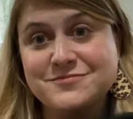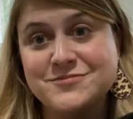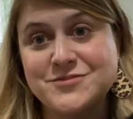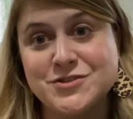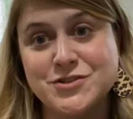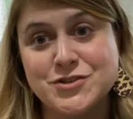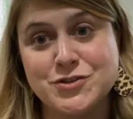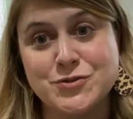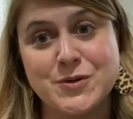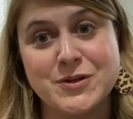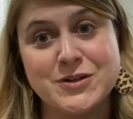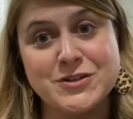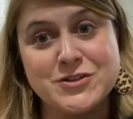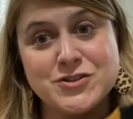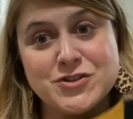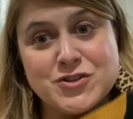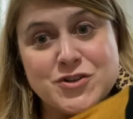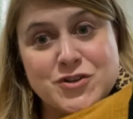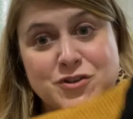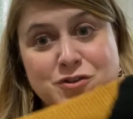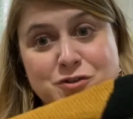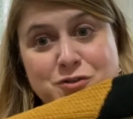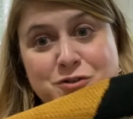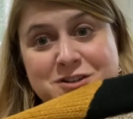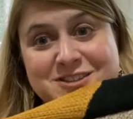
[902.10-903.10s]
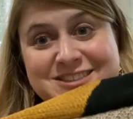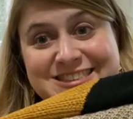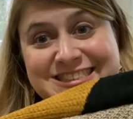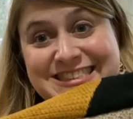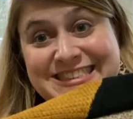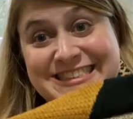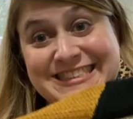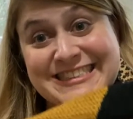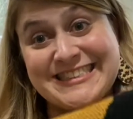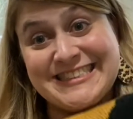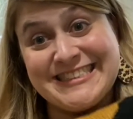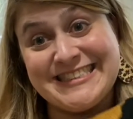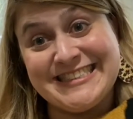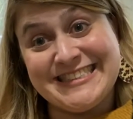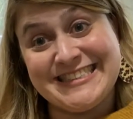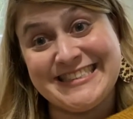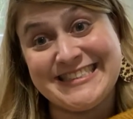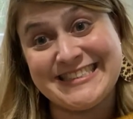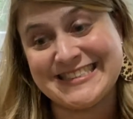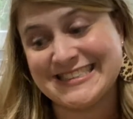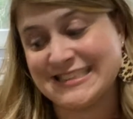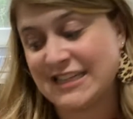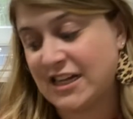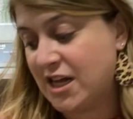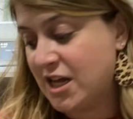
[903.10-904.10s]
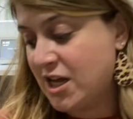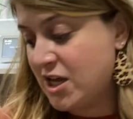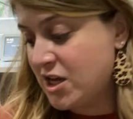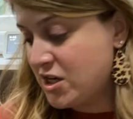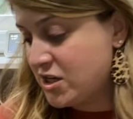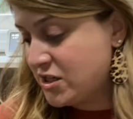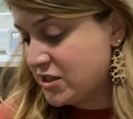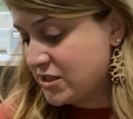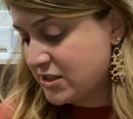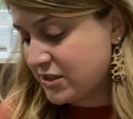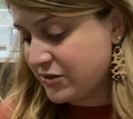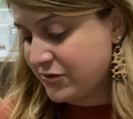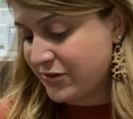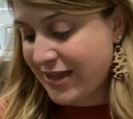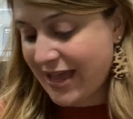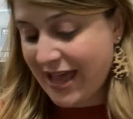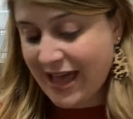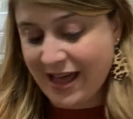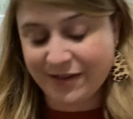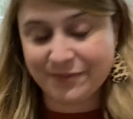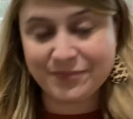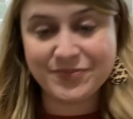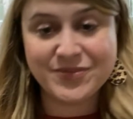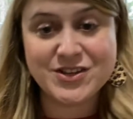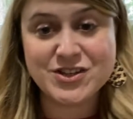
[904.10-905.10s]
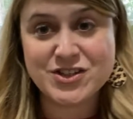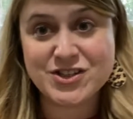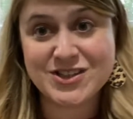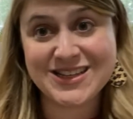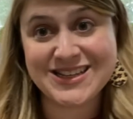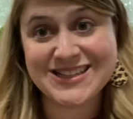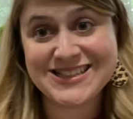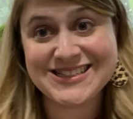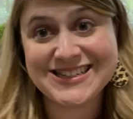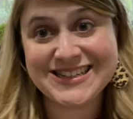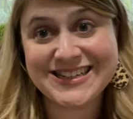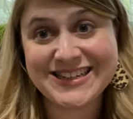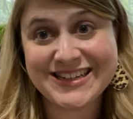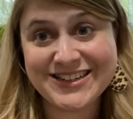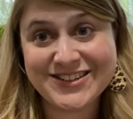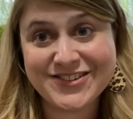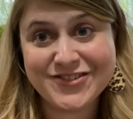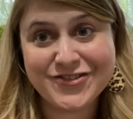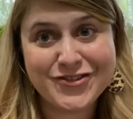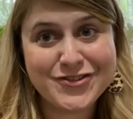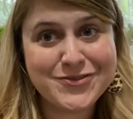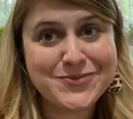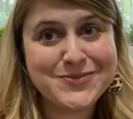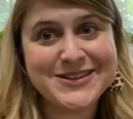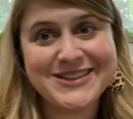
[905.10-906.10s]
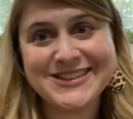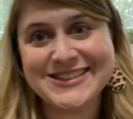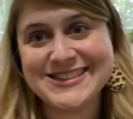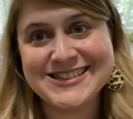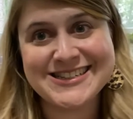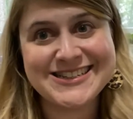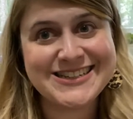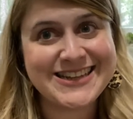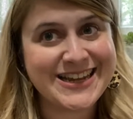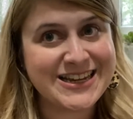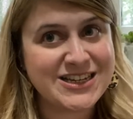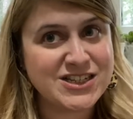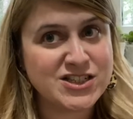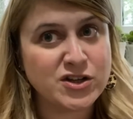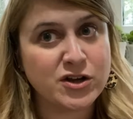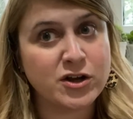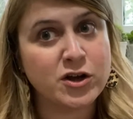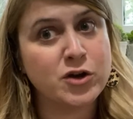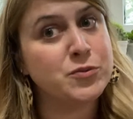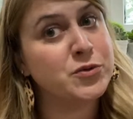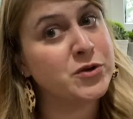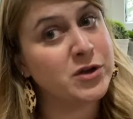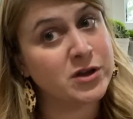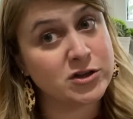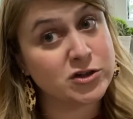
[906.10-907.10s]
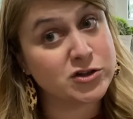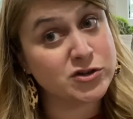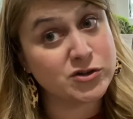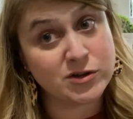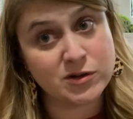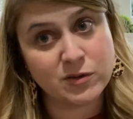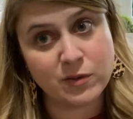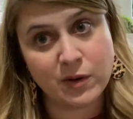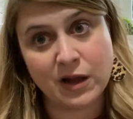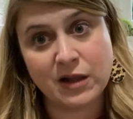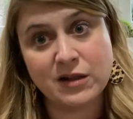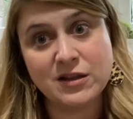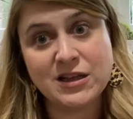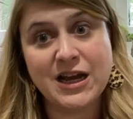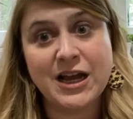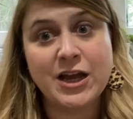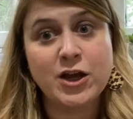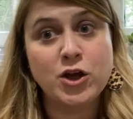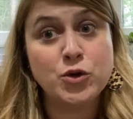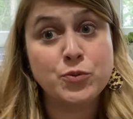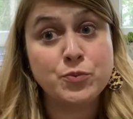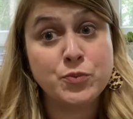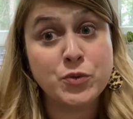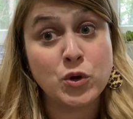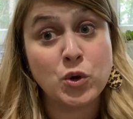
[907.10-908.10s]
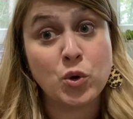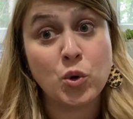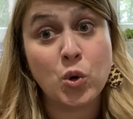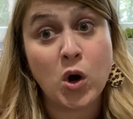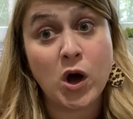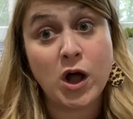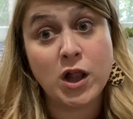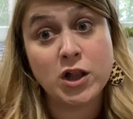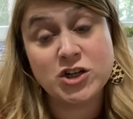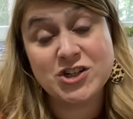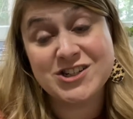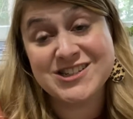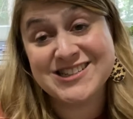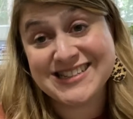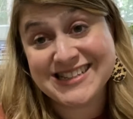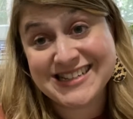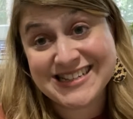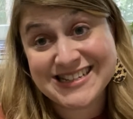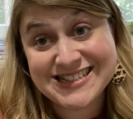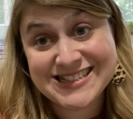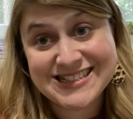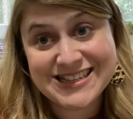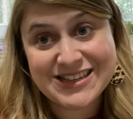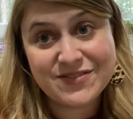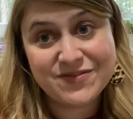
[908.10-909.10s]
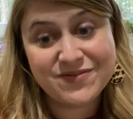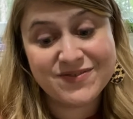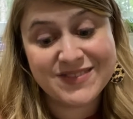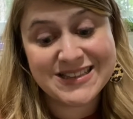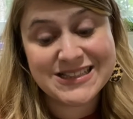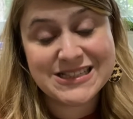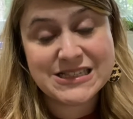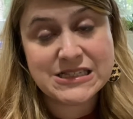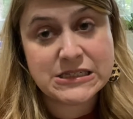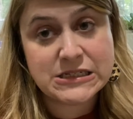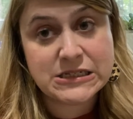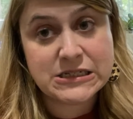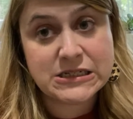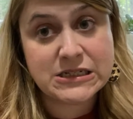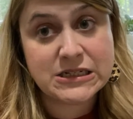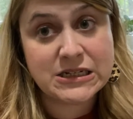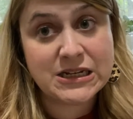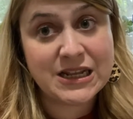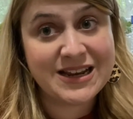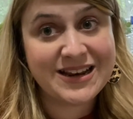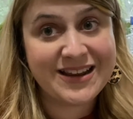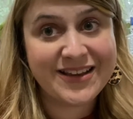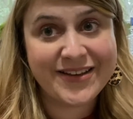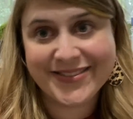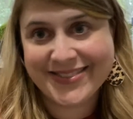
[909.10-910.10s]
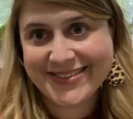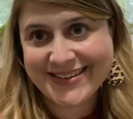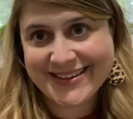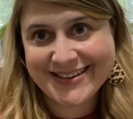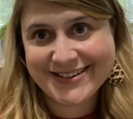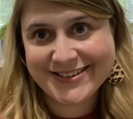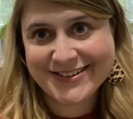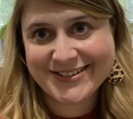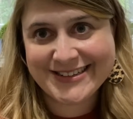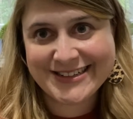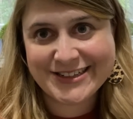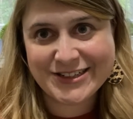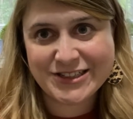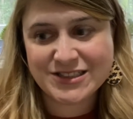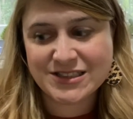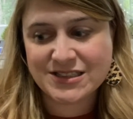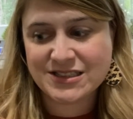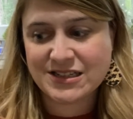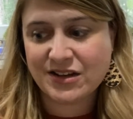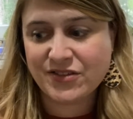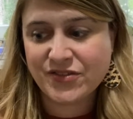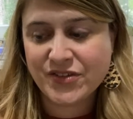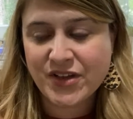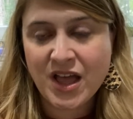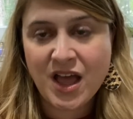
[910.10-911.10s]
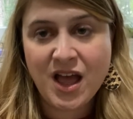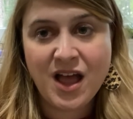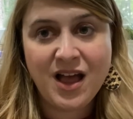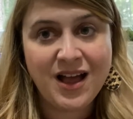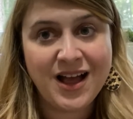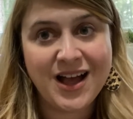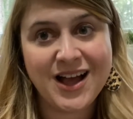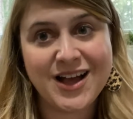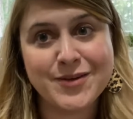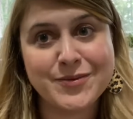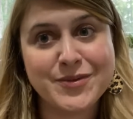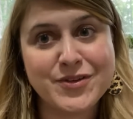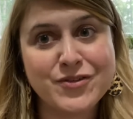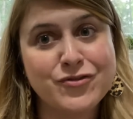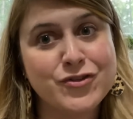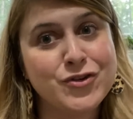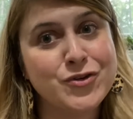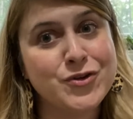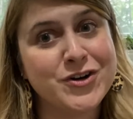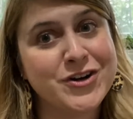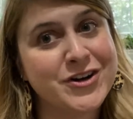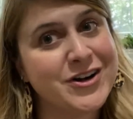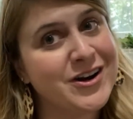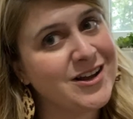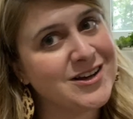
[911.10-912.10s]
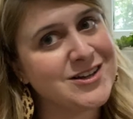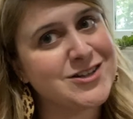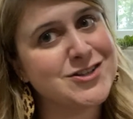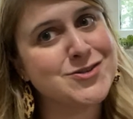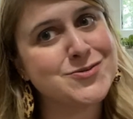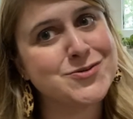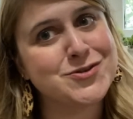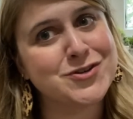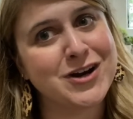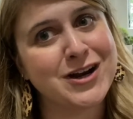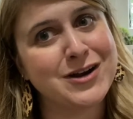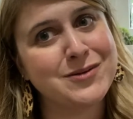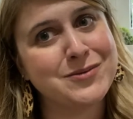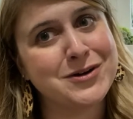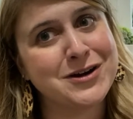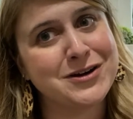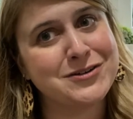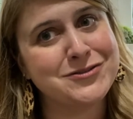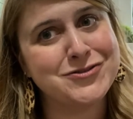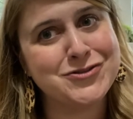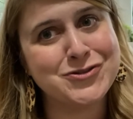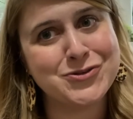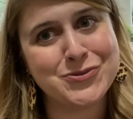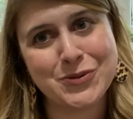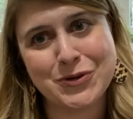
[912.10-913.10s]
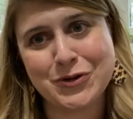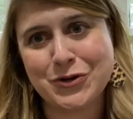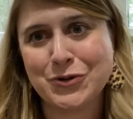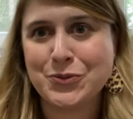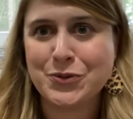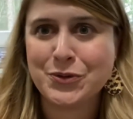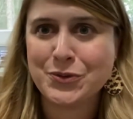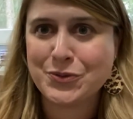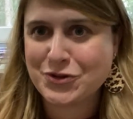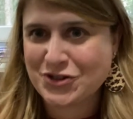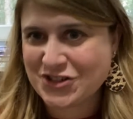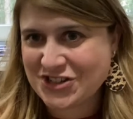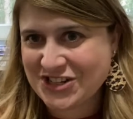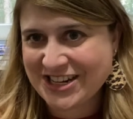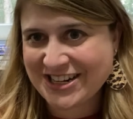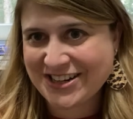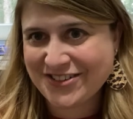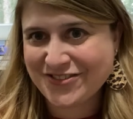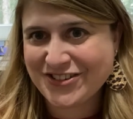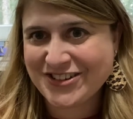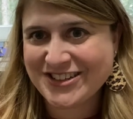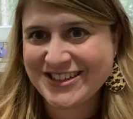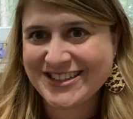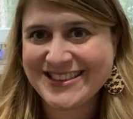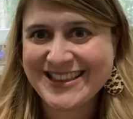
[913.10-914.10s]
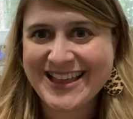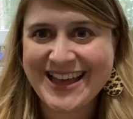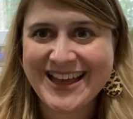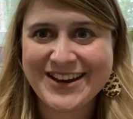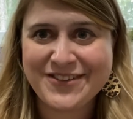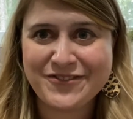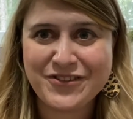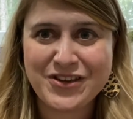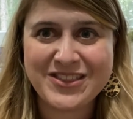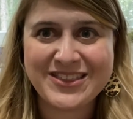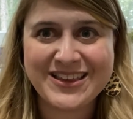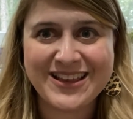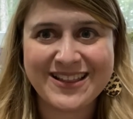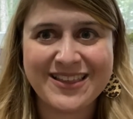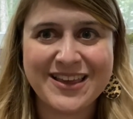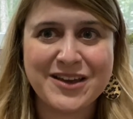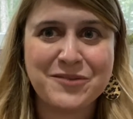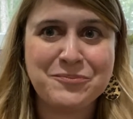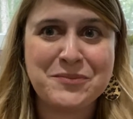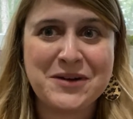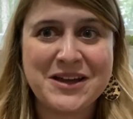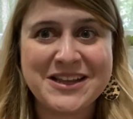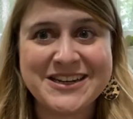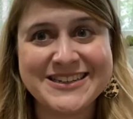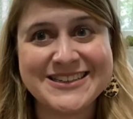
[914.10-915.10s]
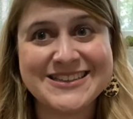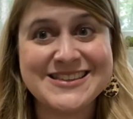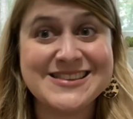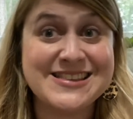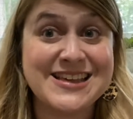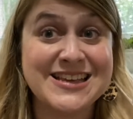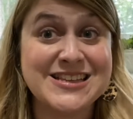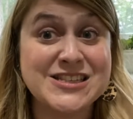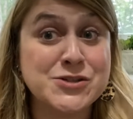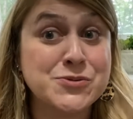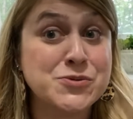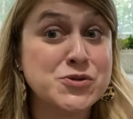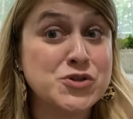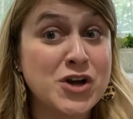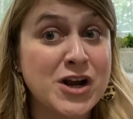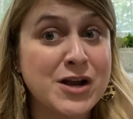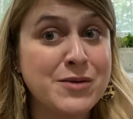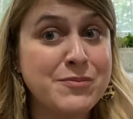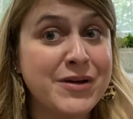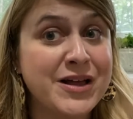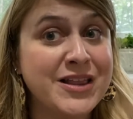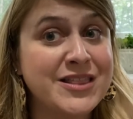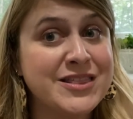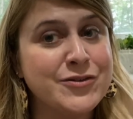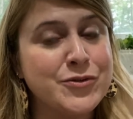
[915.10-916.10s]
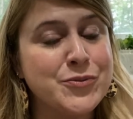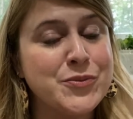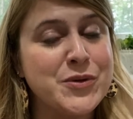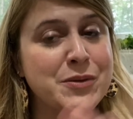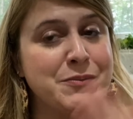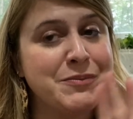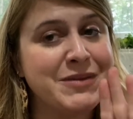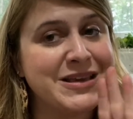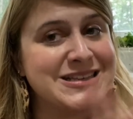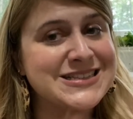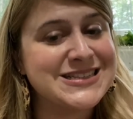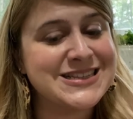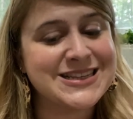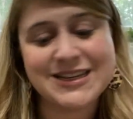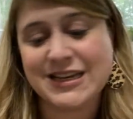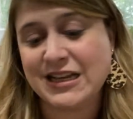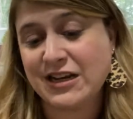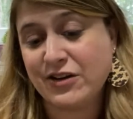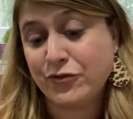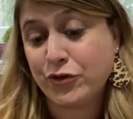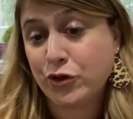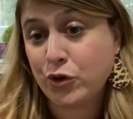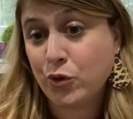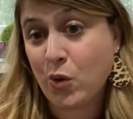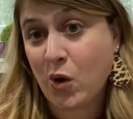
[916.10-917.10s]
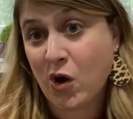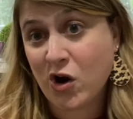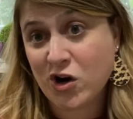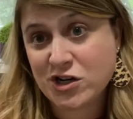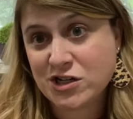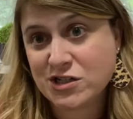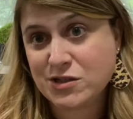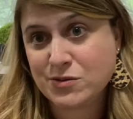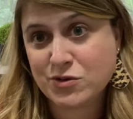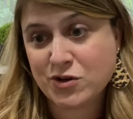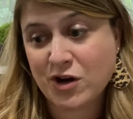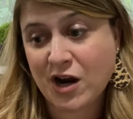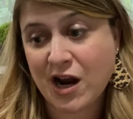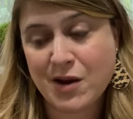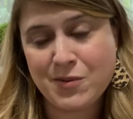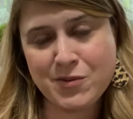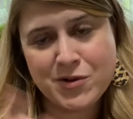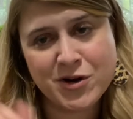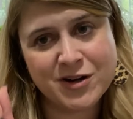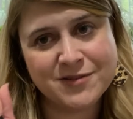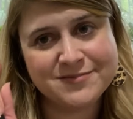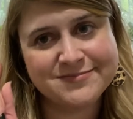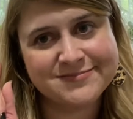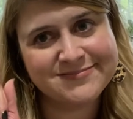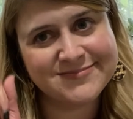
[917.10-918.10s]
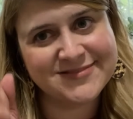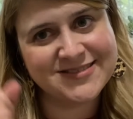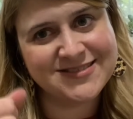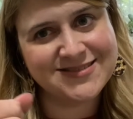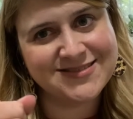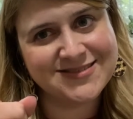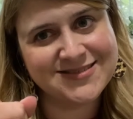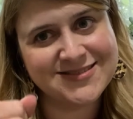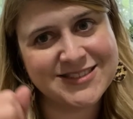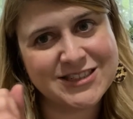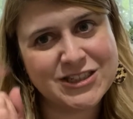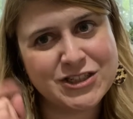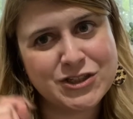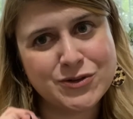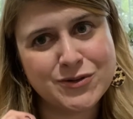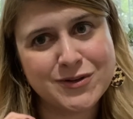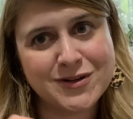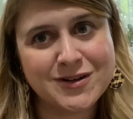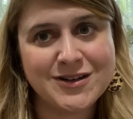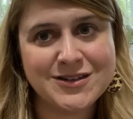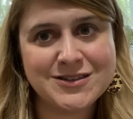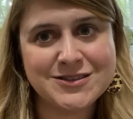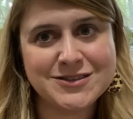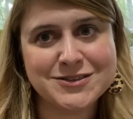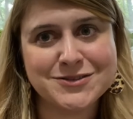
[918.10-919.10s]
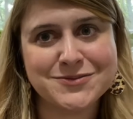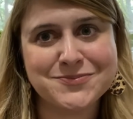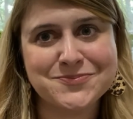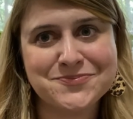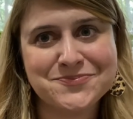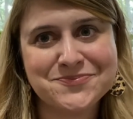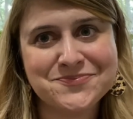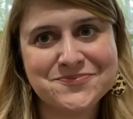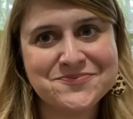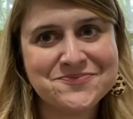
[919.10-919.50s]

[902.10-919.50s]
sweaters galore. So yeah, so that's it for me today. So I hope you all are doing well. I hope you all are staying safe and sane and healthy and all that good stuff. Uh, if you are not a subscriber, I would super duper appreciate if you did that. If you hit that like button and that subscribe button, that would be amazing. And if you are a subscriber, you're awesome.